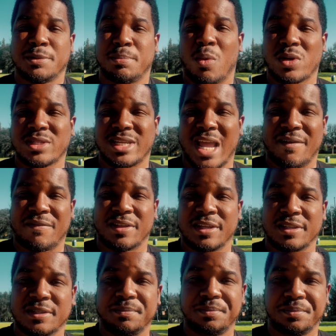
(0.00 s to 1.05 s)
sports
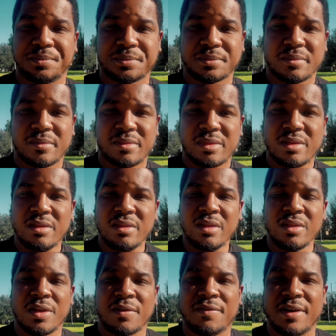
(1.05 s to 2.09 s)
athletes.
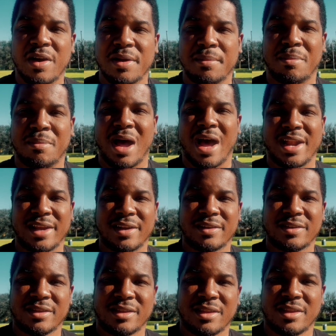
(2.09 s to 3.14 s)
They're very embodied,
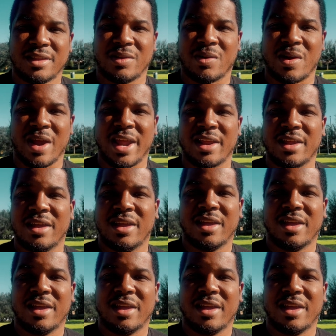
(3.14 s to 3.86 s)
right?